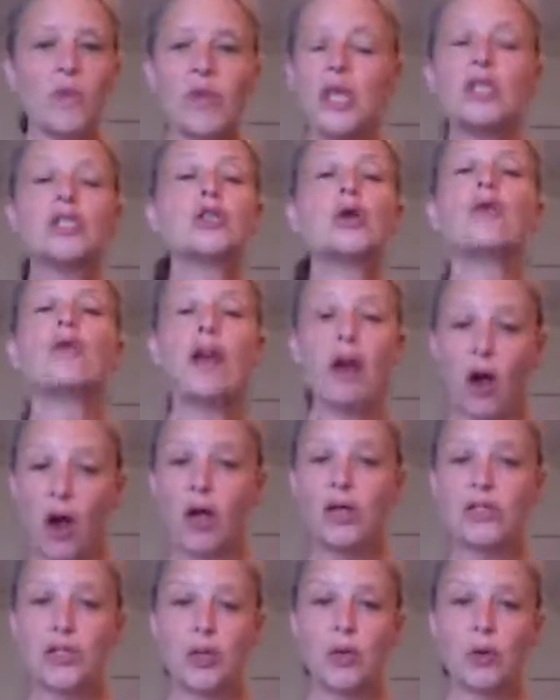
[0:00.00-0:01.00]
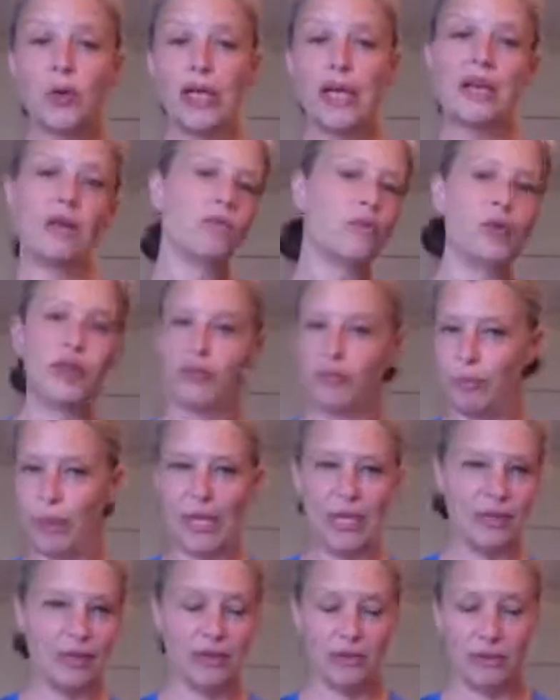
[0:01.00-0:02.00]
so they're also getting rid of
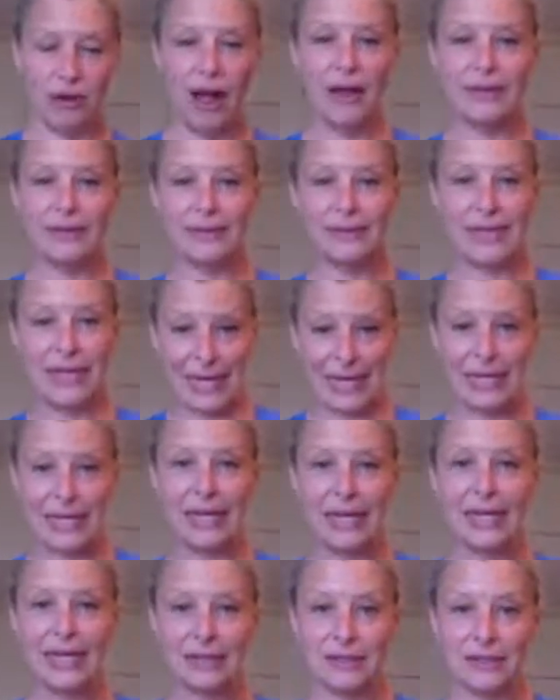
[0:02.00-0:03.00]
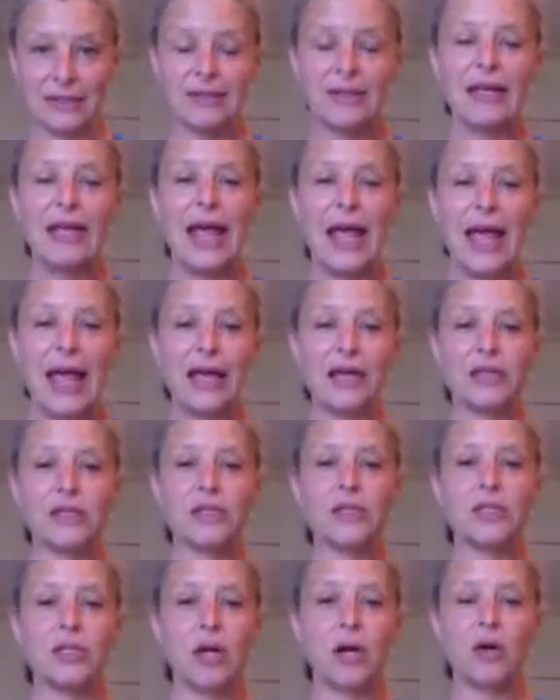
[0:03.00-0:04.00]
pain. They're not gaining it.
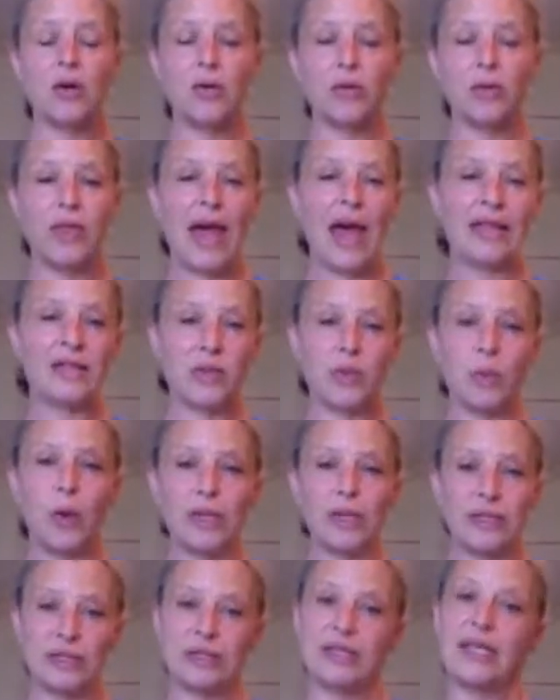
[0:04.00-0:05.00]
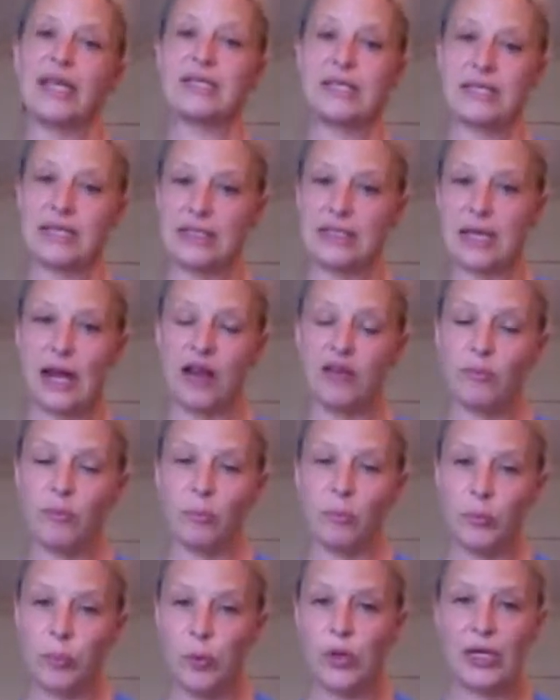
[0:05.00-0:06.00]
And so that's what the lessons that
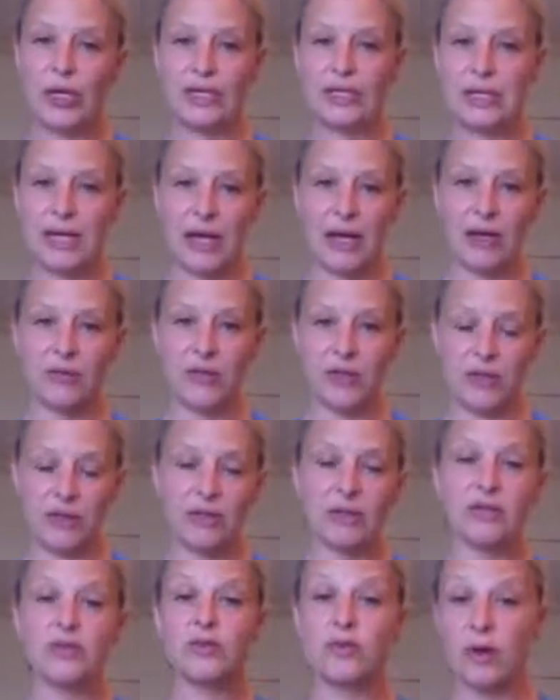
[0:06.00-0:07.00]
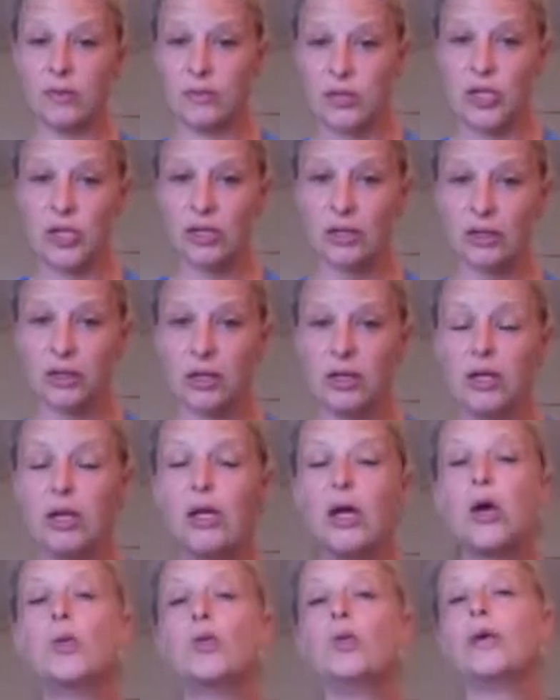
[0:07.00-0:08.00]
I'm putting down in the description
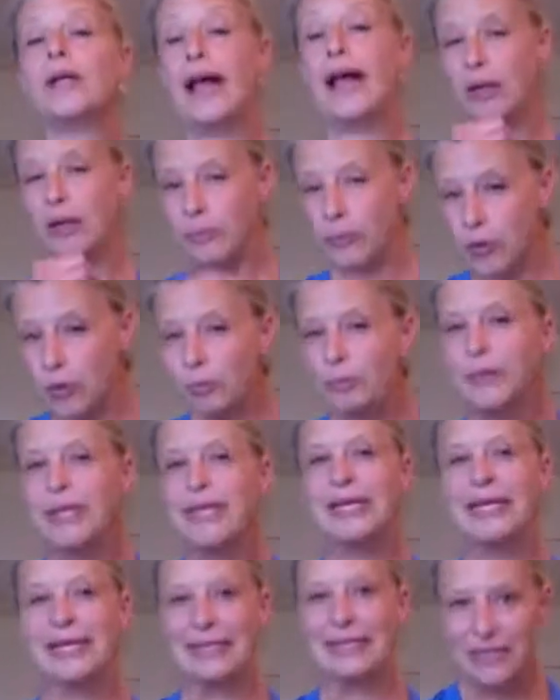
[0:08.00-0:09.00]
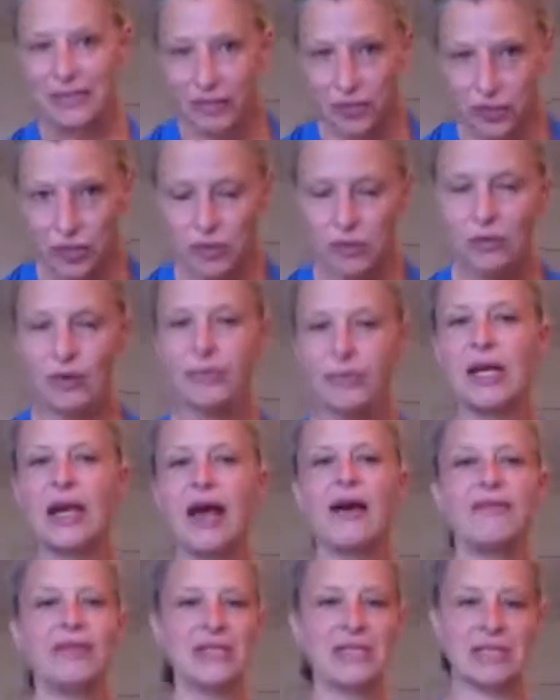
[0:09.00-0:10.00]
will help you begin to do.
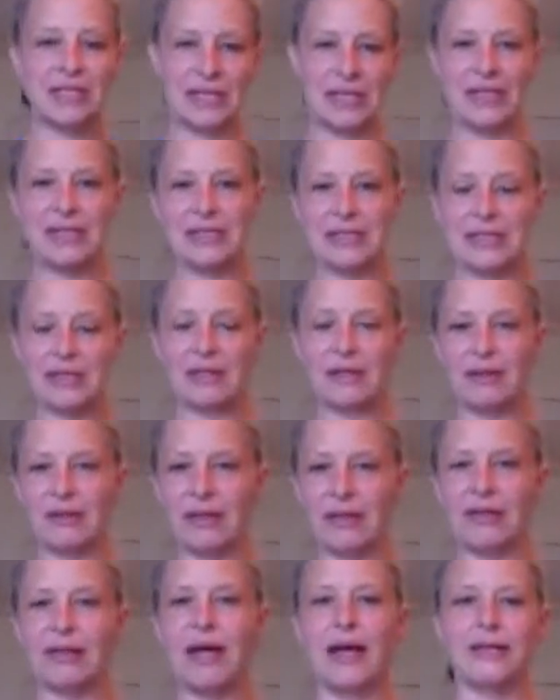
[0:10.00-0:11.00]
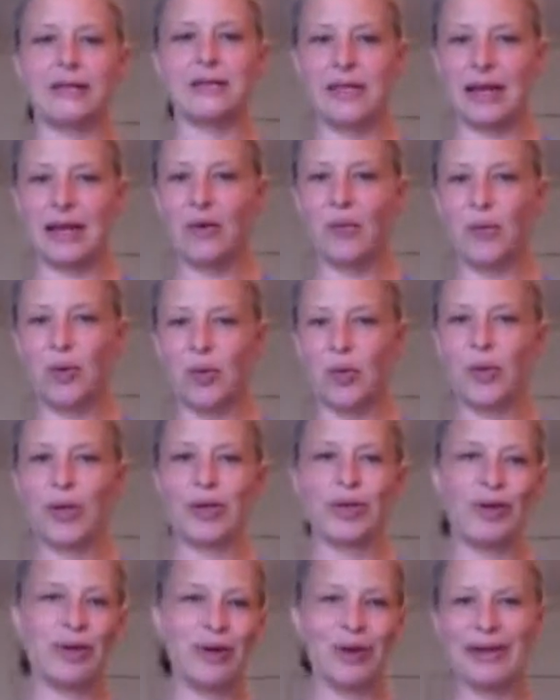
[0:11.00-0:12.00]
Obviously, these clients that I work with